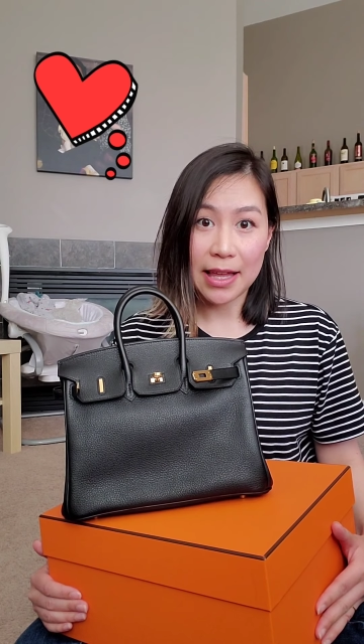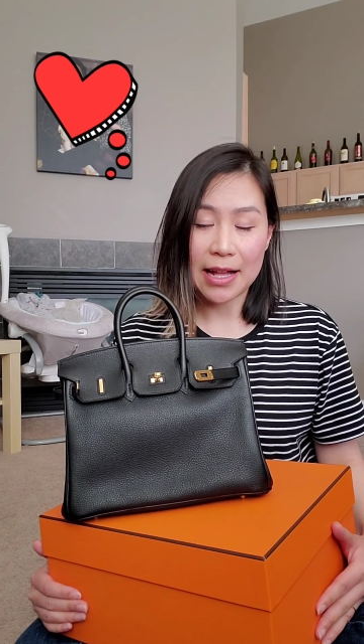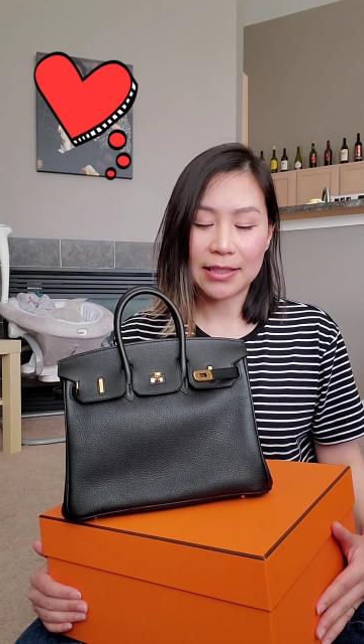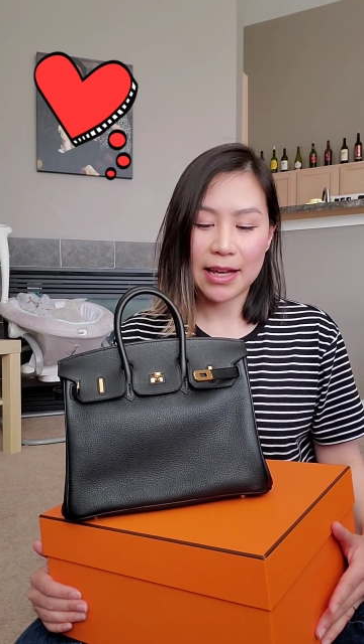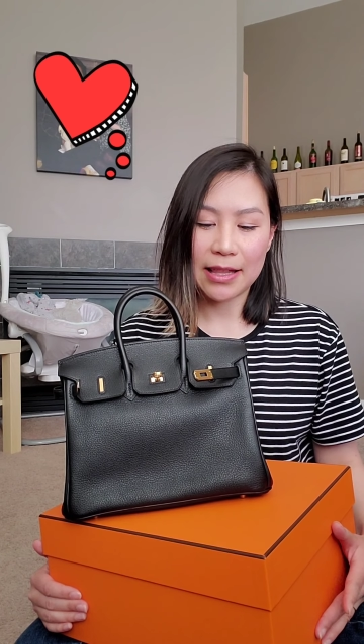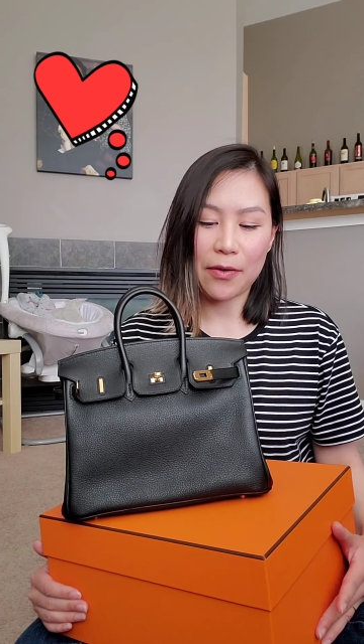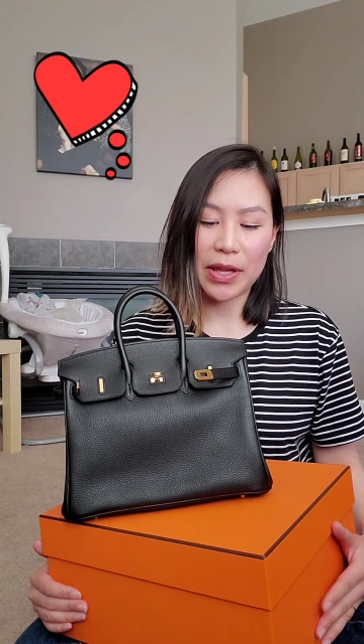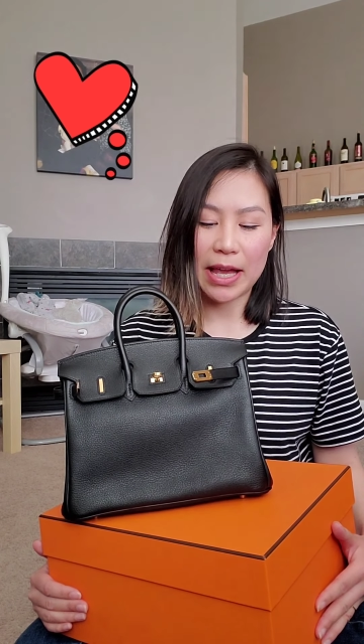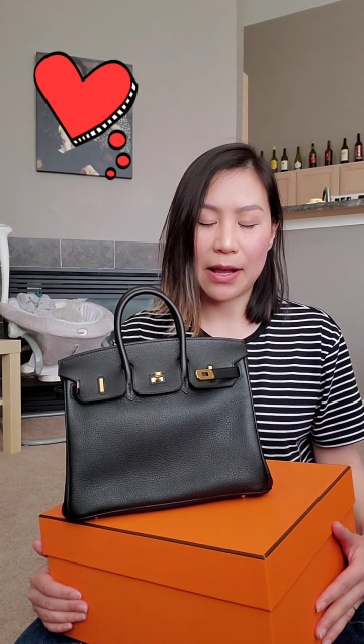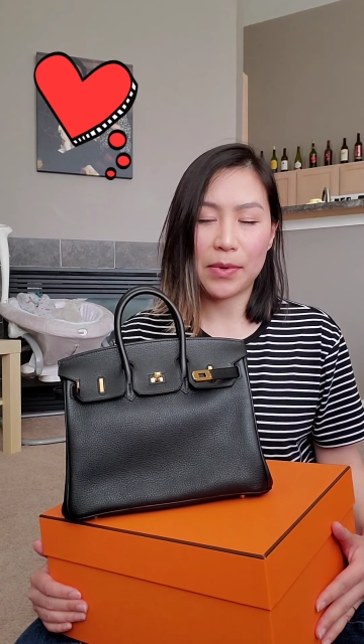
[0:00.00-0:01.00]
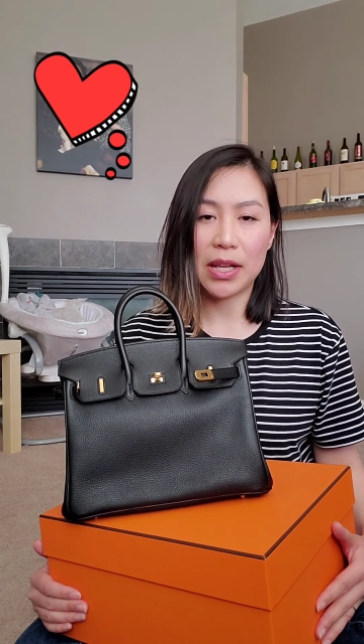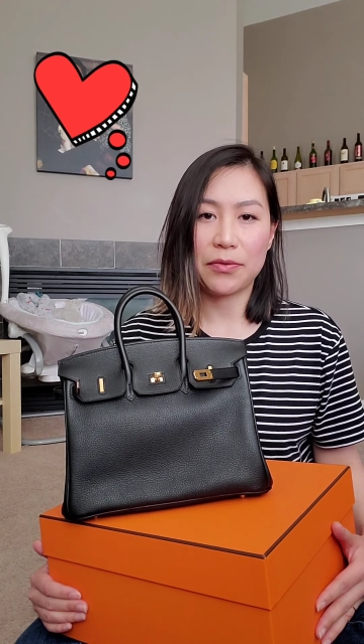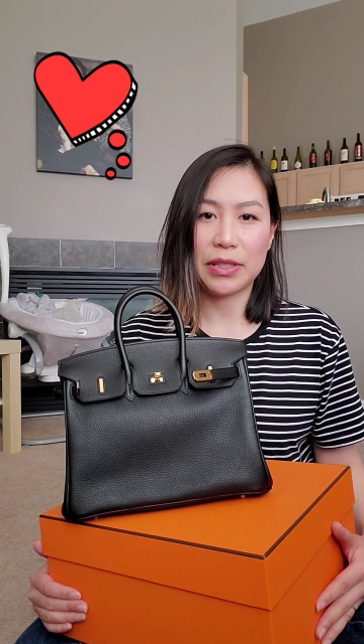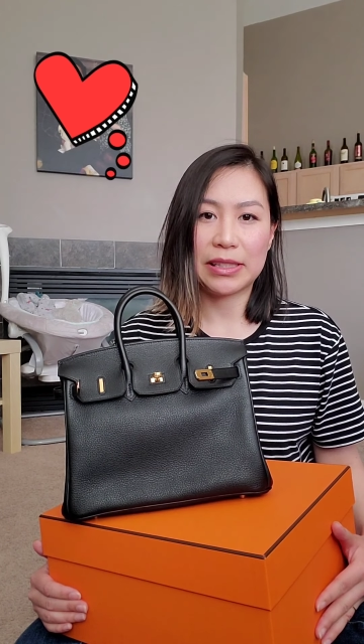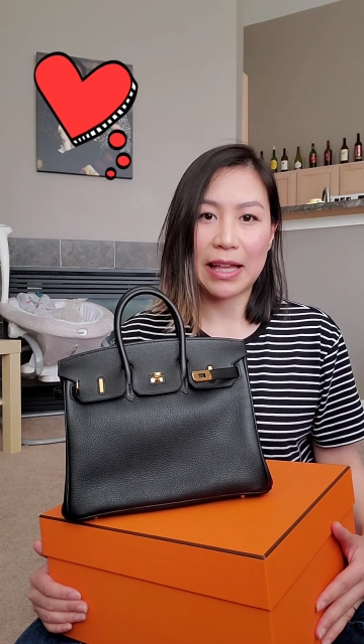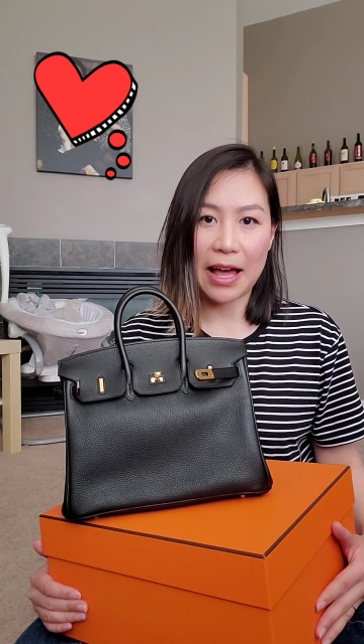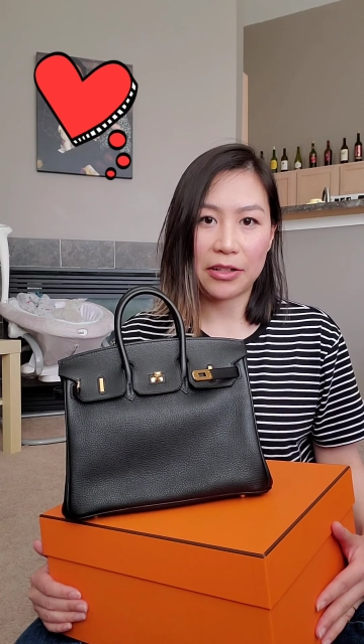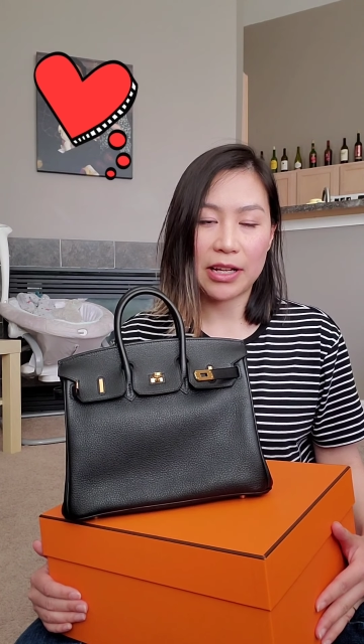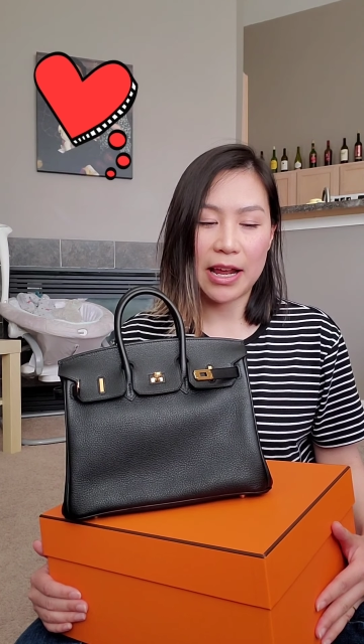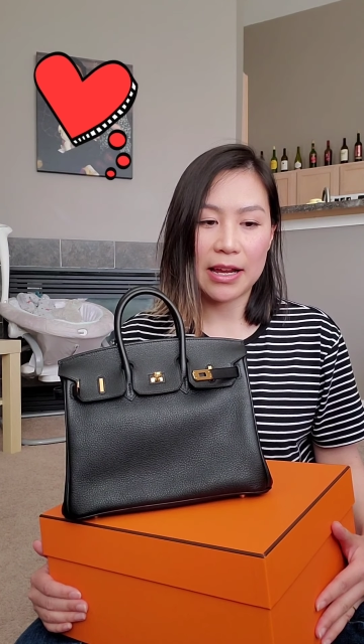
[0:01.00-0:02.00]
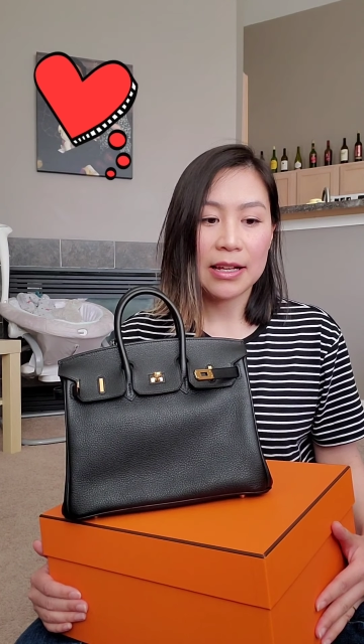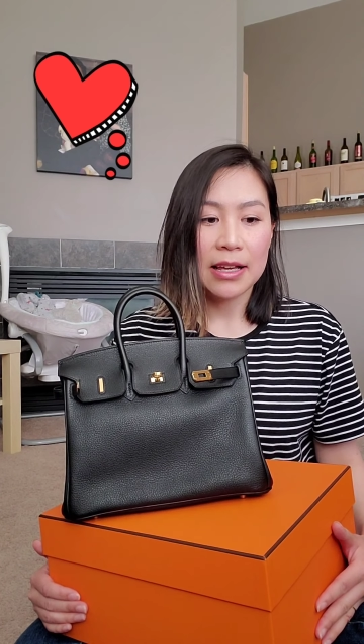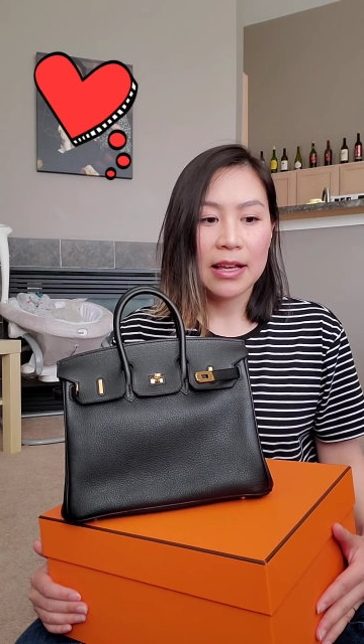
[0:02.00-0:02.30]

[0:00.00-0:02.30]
That day that we came in, it was Saturday.